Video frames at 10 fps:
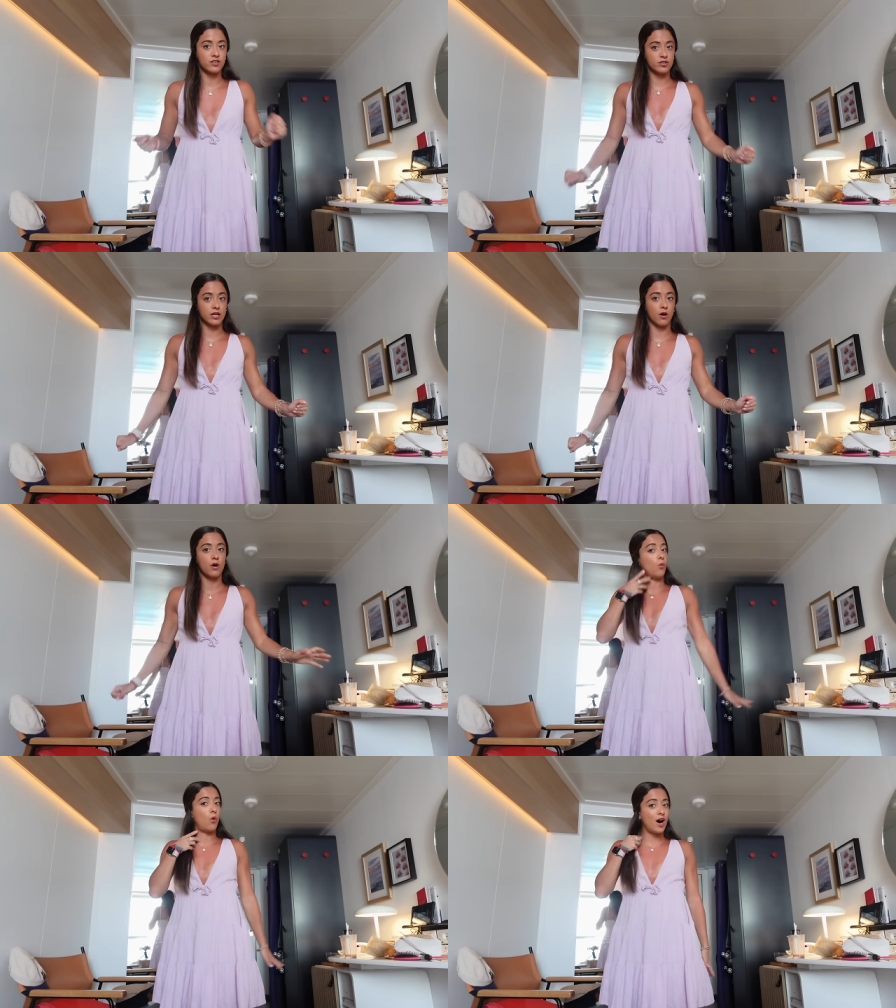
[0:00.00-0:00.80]
So
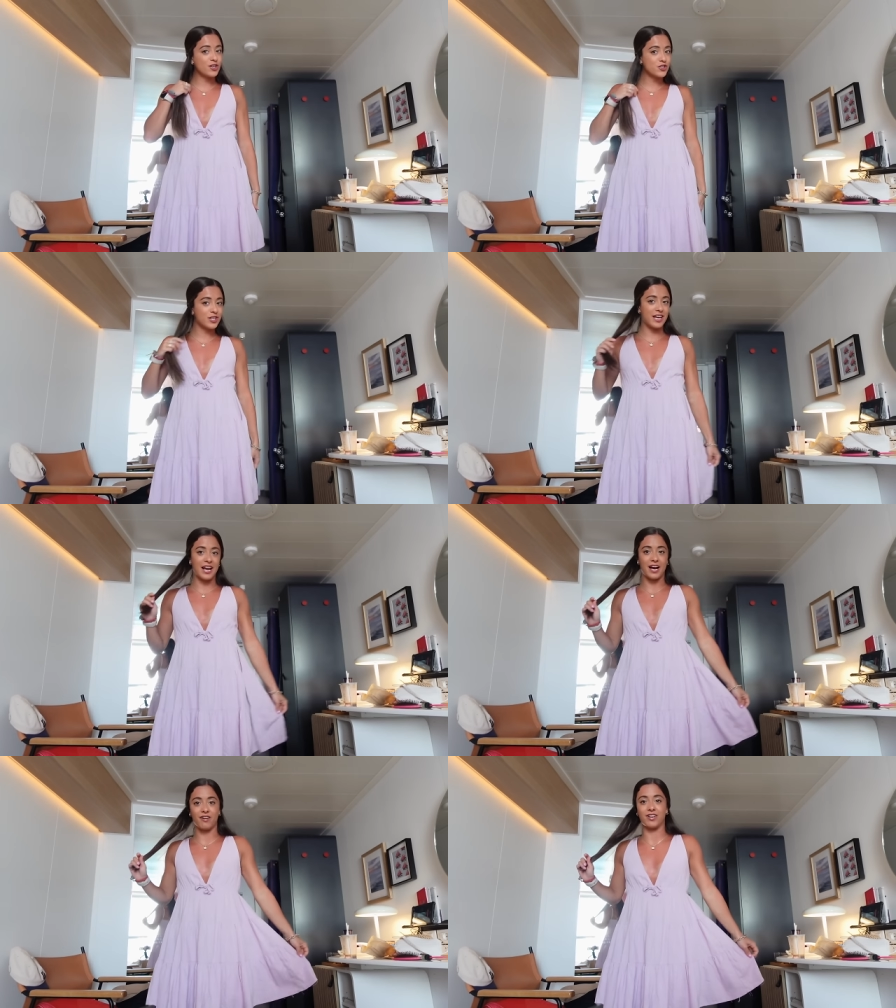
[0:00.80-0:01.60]
washed the
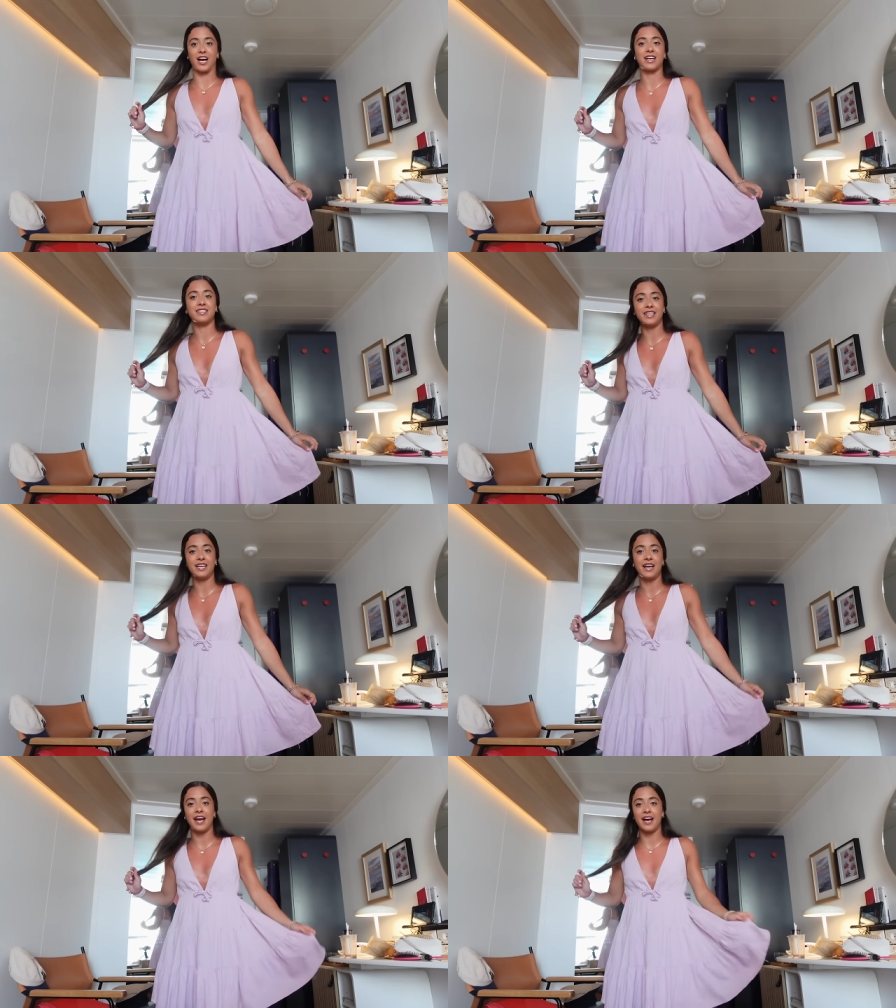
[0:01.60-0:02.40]
hair, I've got clean
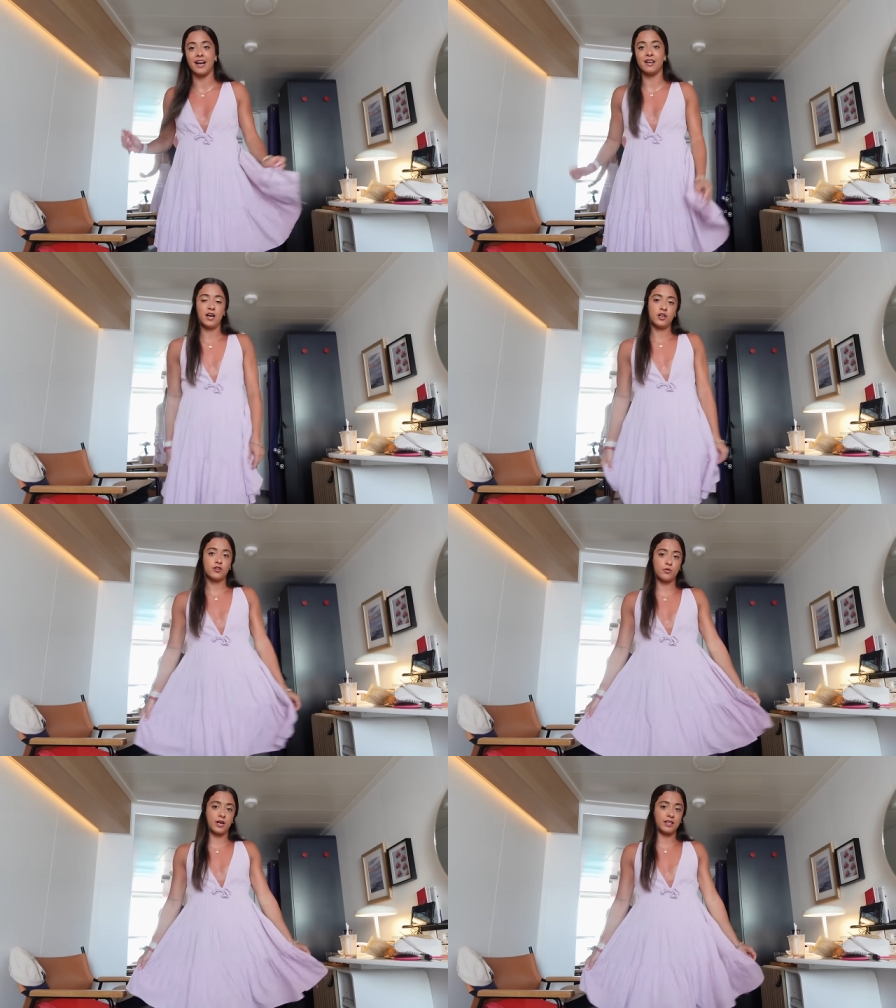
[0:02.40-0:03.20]
hair,
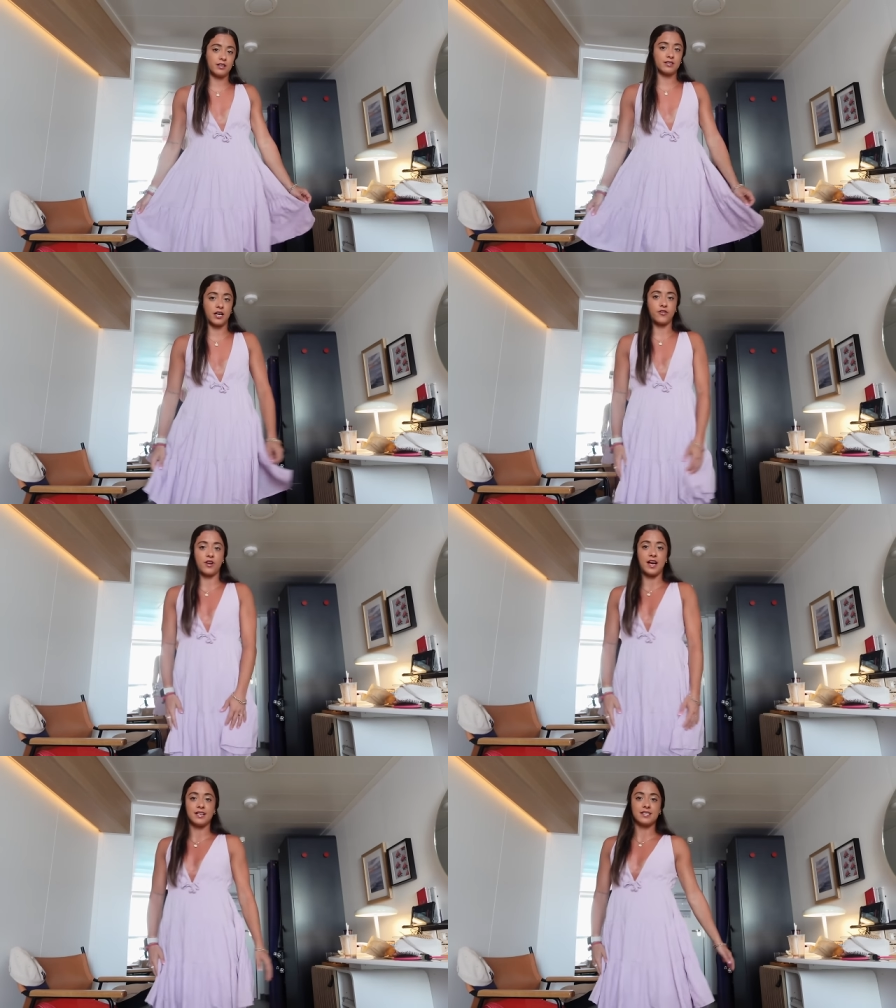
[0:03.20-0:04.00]
threw on a little
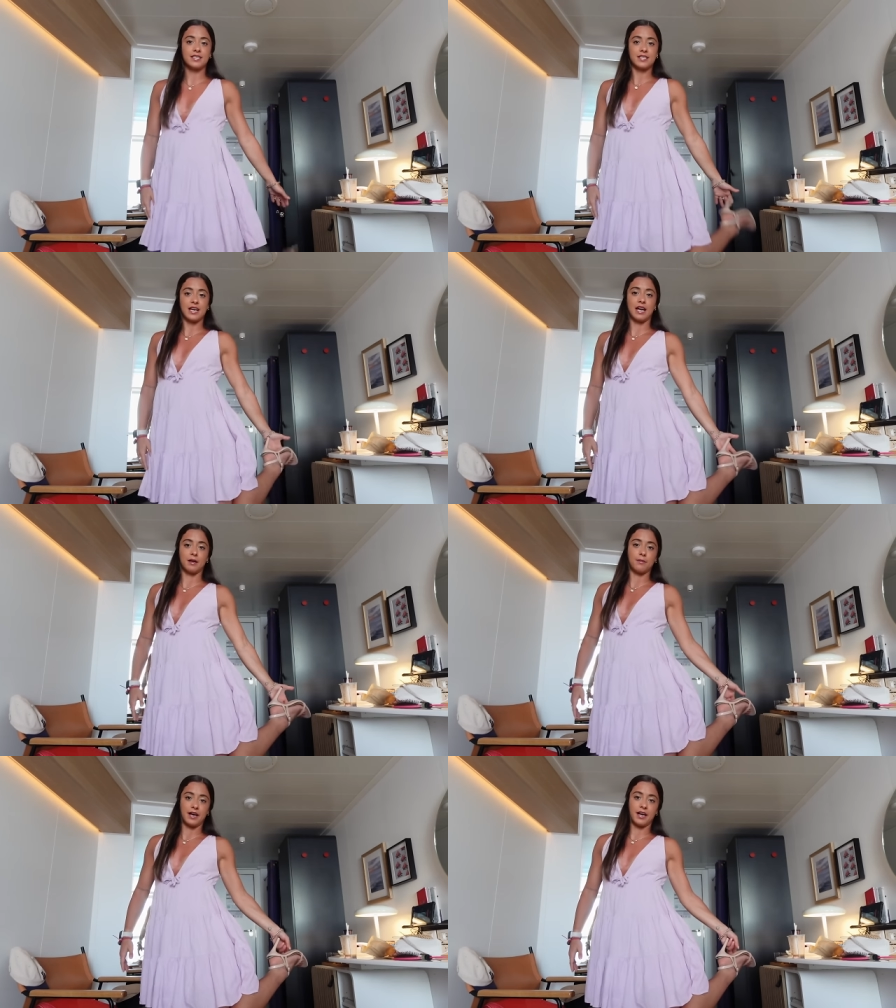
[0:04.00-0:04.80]
sundress
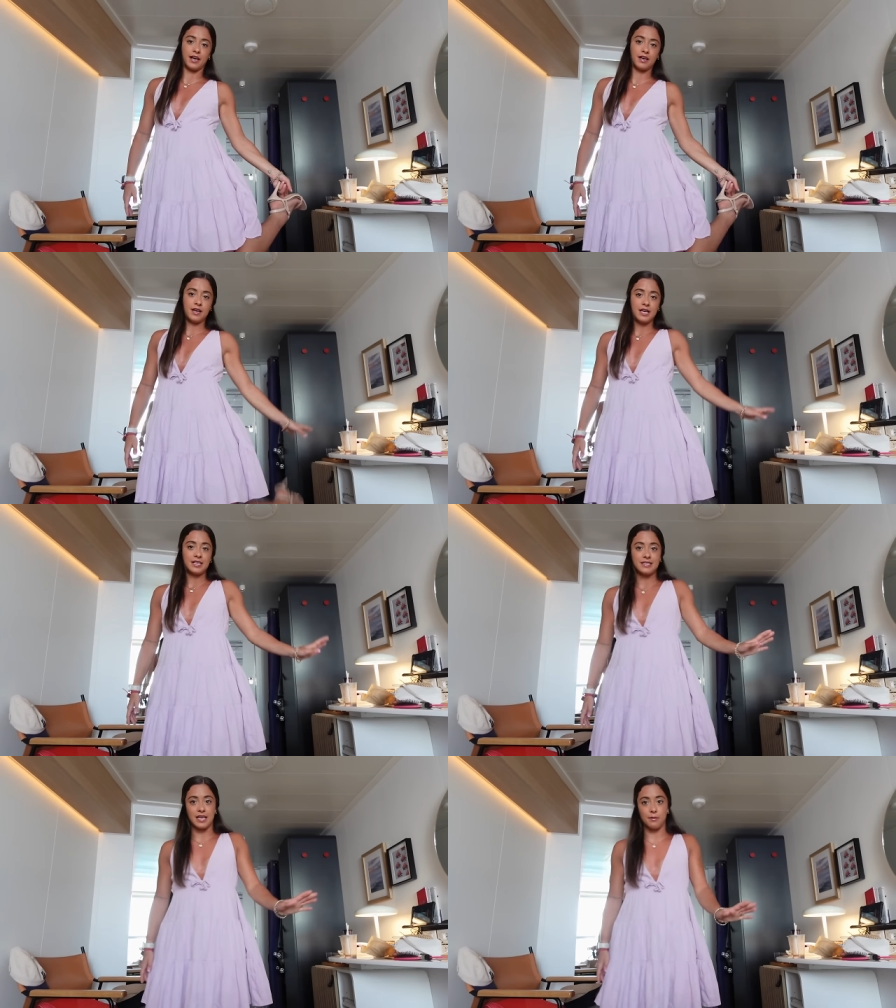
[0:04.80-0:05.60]
and my
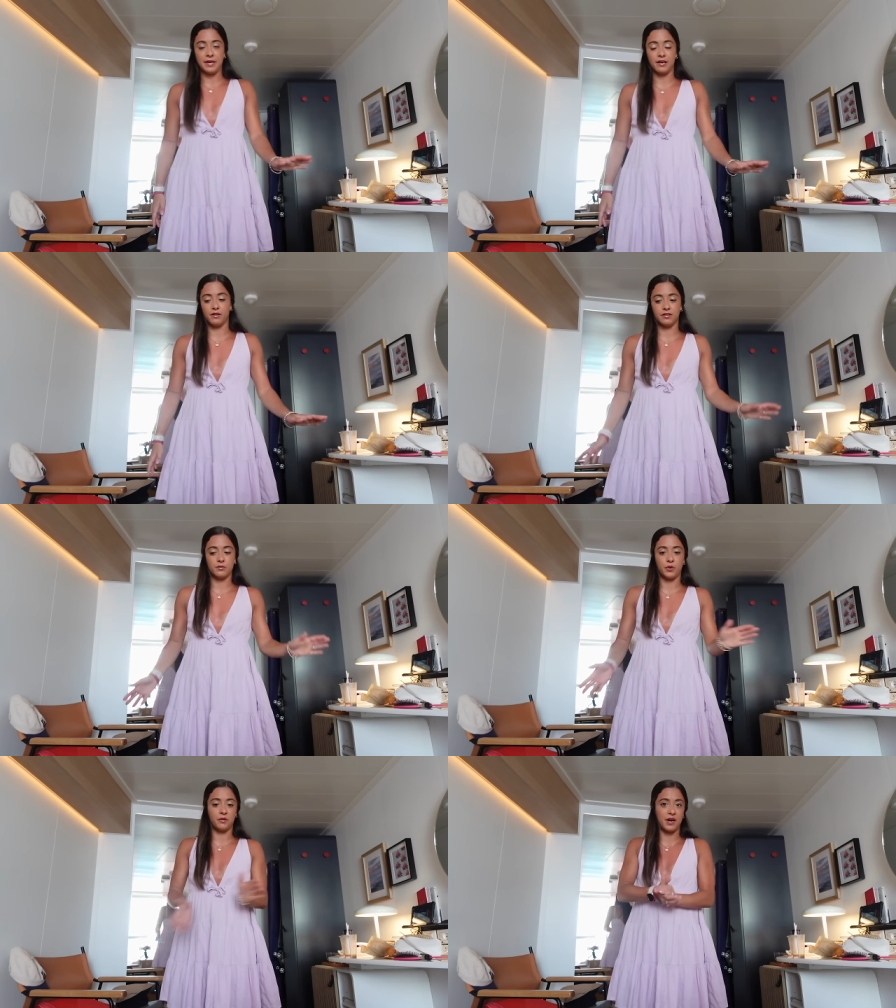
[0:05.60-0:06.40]
same heels
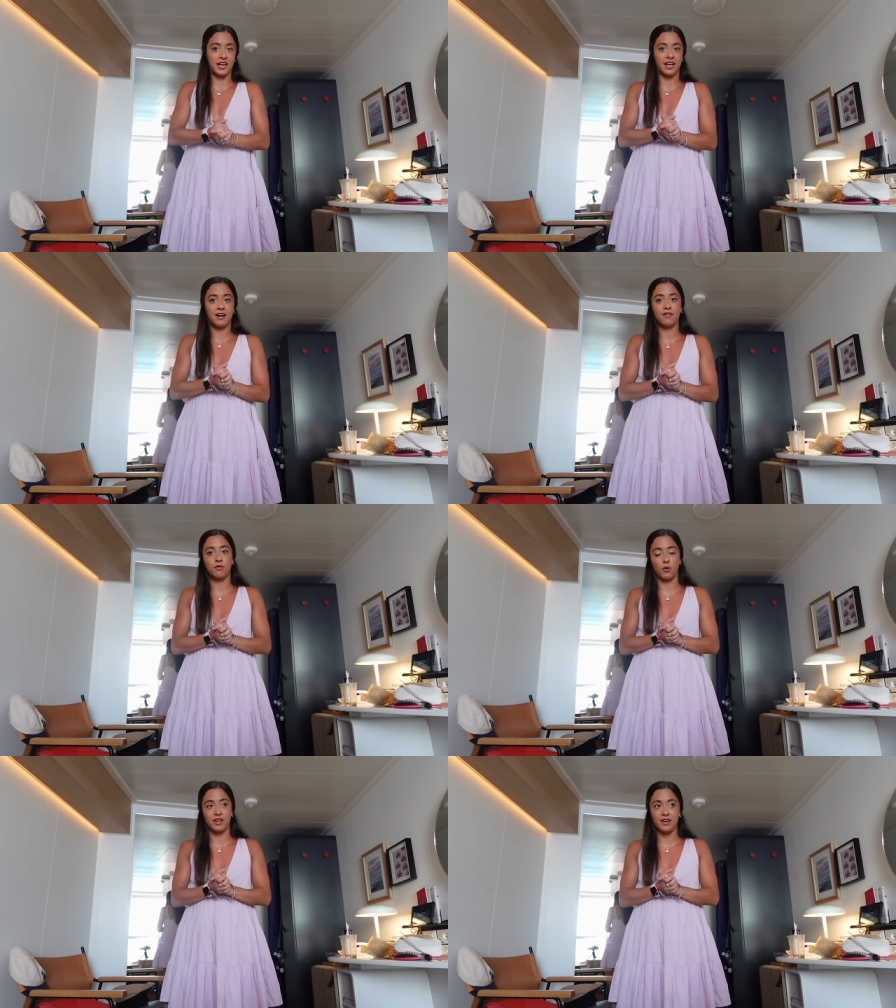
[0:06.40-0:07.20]
and we are ready
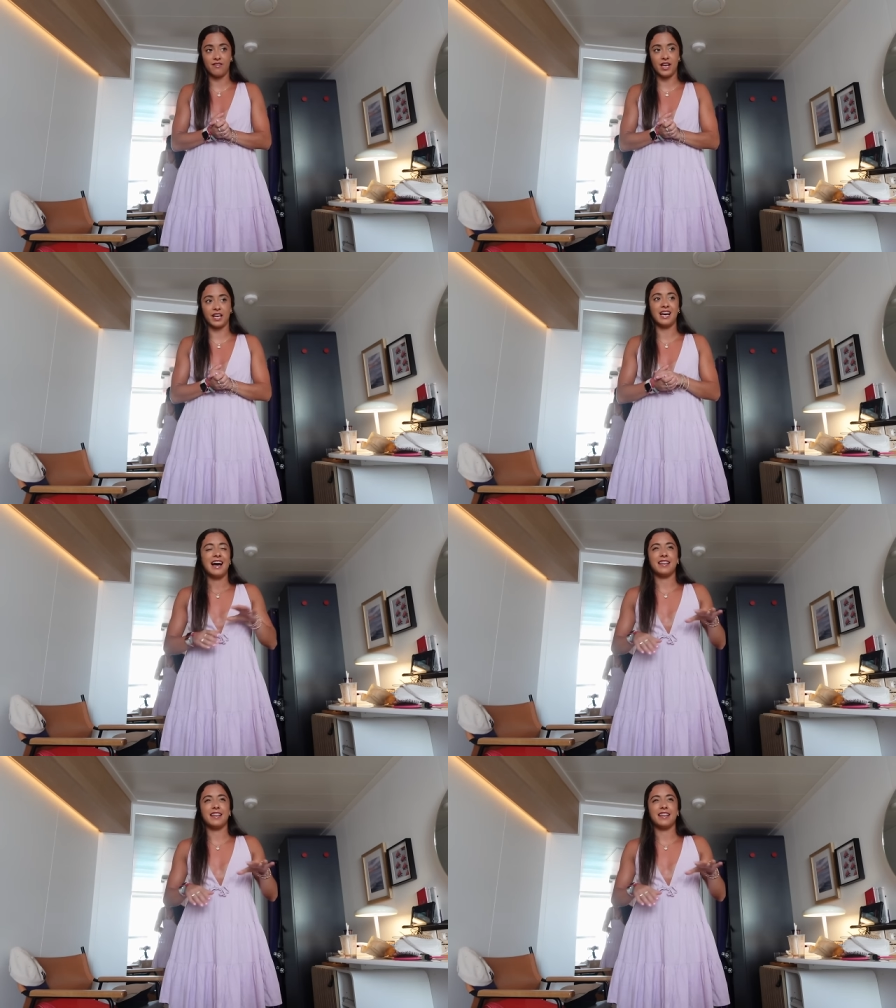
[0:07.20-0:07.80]
for the evening.